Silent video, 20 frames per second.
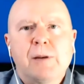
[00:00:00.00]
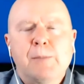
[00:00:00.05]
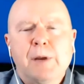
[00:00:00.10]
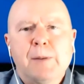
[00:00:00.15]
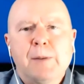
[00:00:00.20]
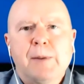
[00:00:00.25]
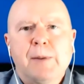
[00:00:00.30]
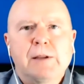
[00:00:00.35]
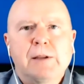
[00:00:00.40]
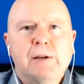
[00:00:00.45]
a bit
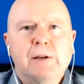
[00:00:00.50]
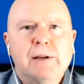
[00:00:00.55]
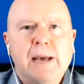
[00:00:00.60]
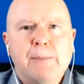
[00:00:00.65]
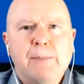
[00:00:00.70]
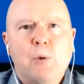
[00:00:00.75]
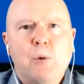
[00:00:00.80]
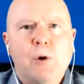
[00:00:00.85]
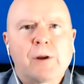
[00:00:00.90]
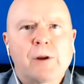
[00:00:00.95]
about the
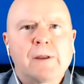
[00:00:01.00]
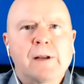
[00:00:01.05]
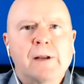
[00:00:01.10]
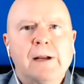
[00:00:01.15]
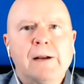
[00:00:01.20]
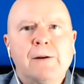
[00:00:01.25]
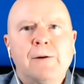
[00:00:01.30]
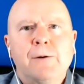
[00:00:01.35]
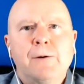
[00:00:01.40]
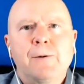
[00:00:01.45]
type of work that I
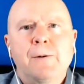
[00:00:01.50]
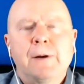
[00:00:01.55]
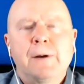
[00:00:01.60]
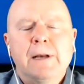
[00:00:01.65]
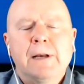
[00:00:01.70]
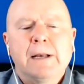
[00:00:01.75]
do,